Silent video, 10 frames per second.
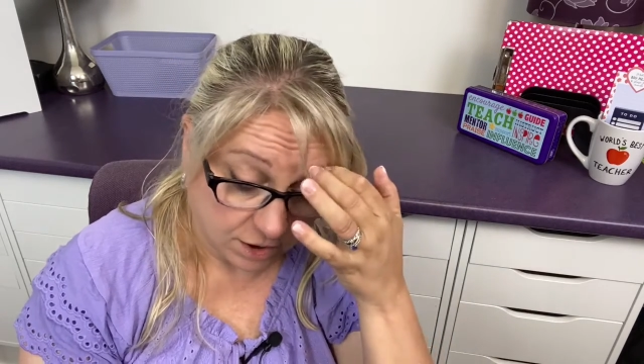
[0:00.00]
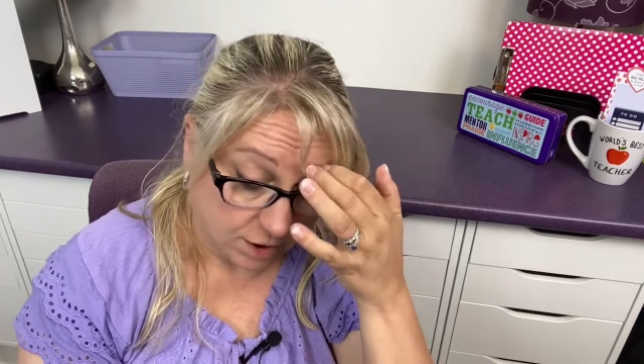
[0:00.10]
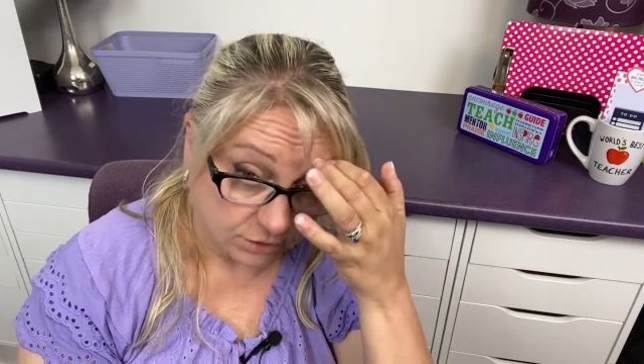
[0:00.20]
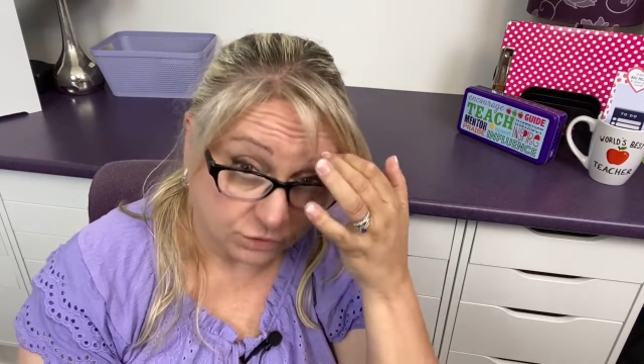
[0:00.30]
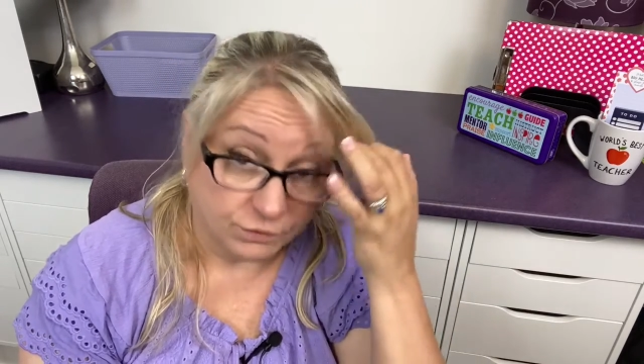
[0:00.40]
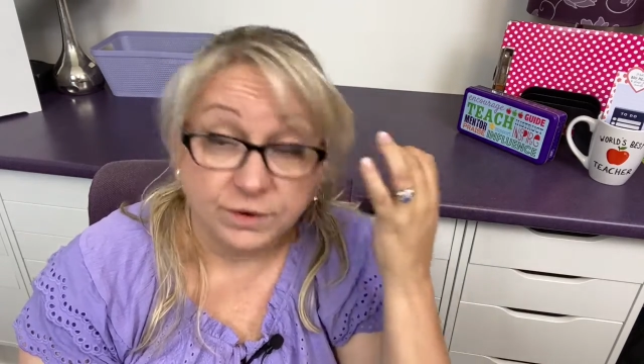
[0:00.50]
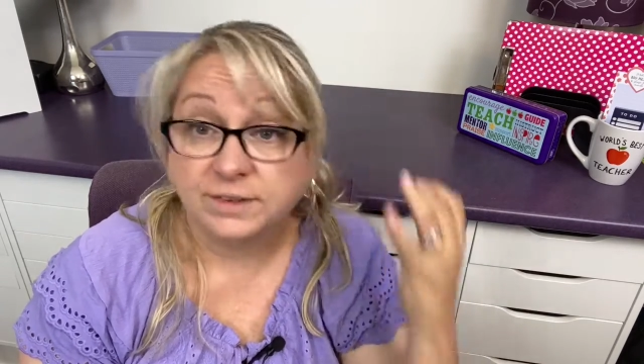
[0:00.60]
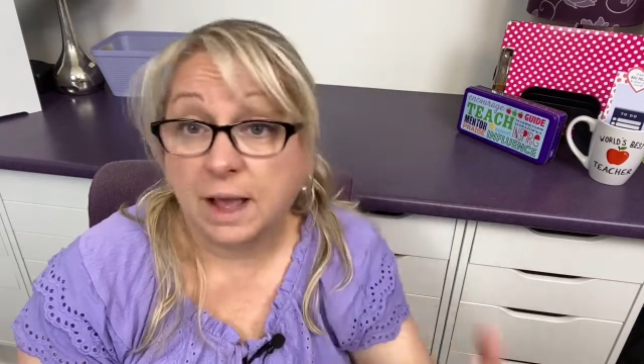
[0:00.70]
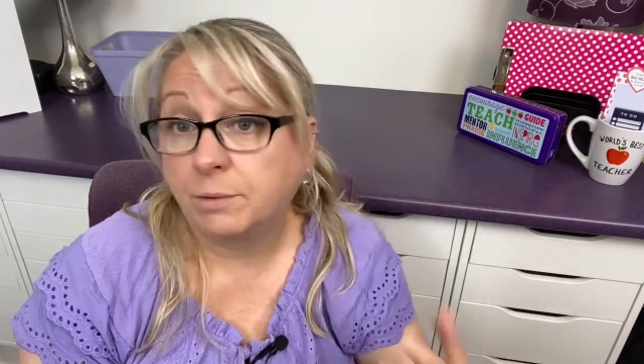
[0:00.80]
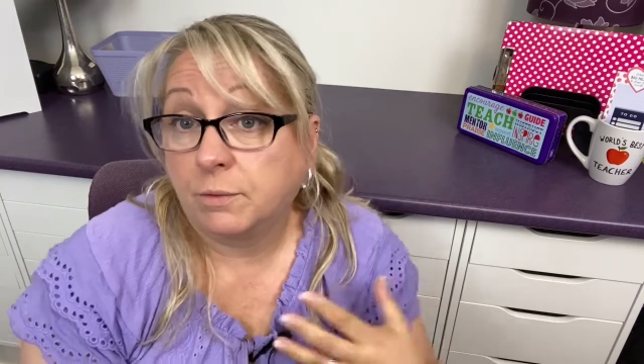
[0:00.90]
So for
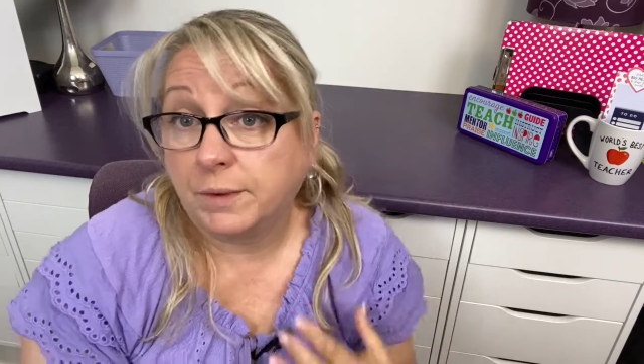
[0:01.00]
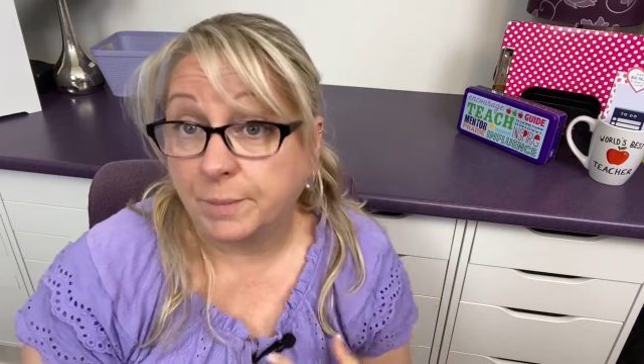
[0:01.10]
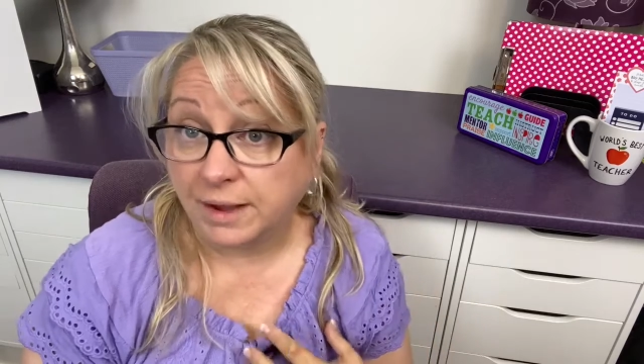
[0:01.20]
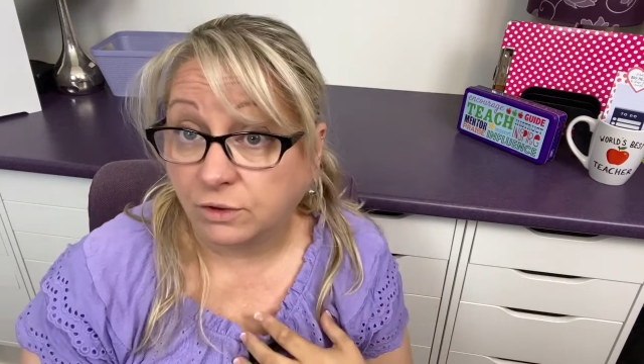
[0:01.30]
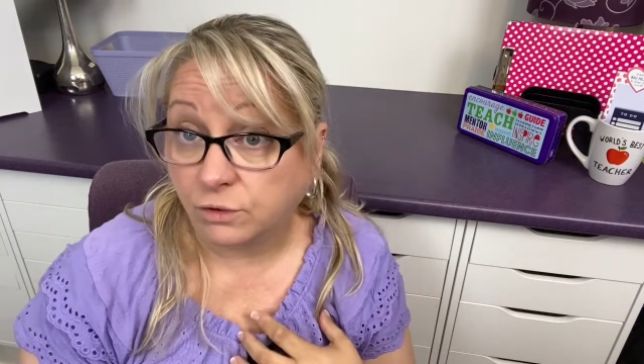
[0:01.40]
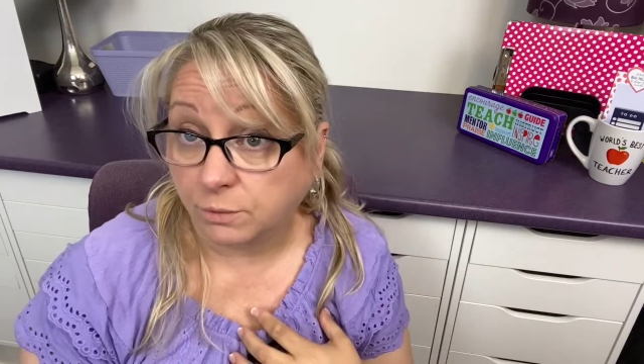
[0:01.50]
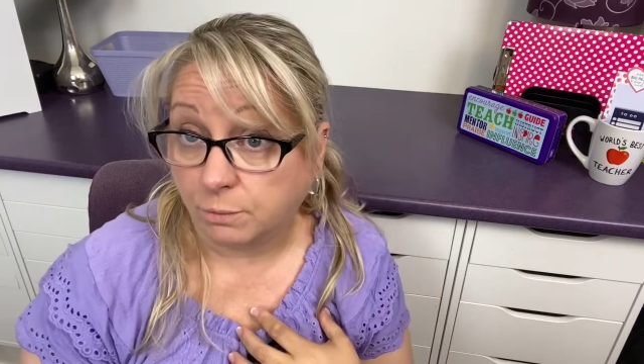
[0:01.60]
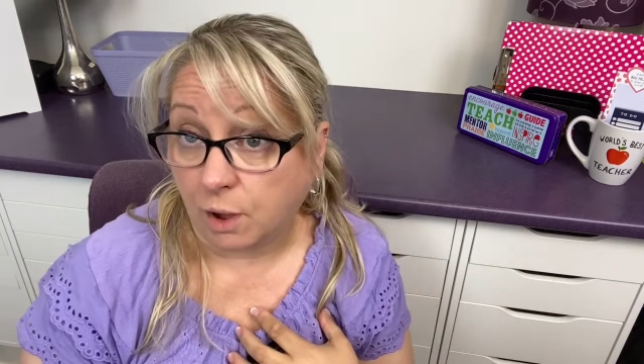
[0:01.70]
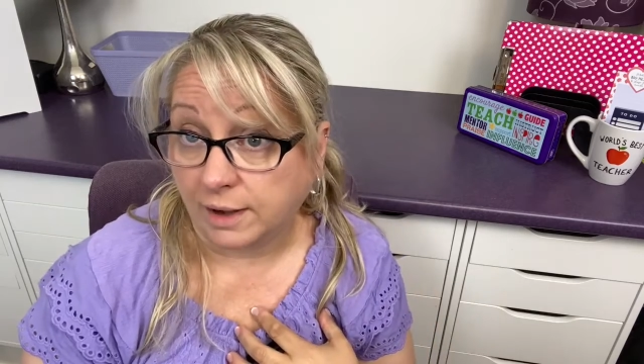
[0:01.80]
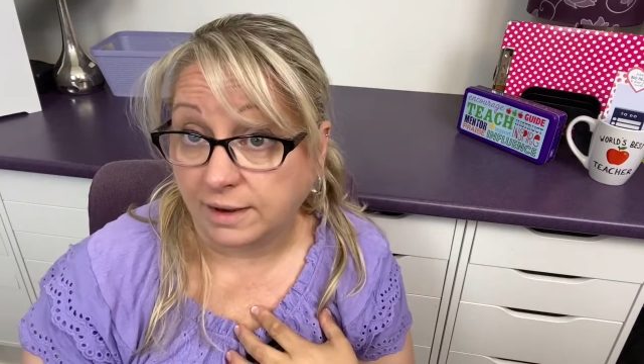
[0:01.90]
example, we might use our
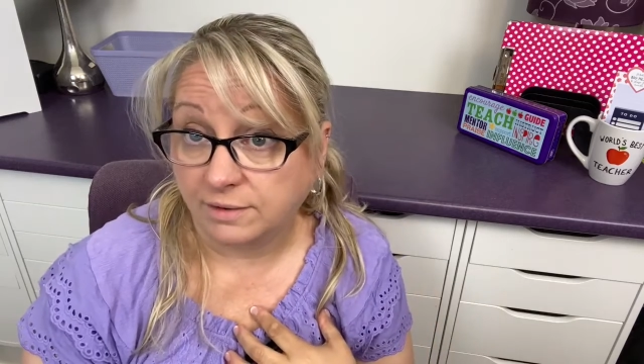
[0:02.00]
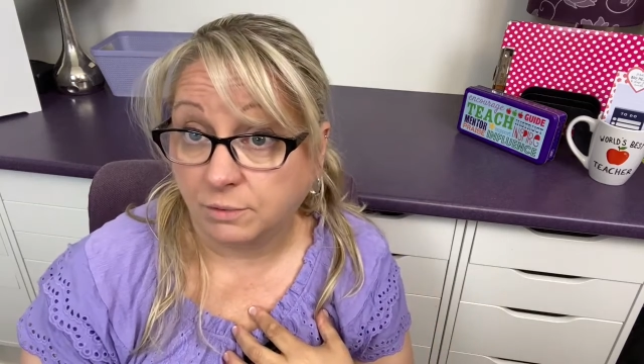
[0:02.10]
bodies.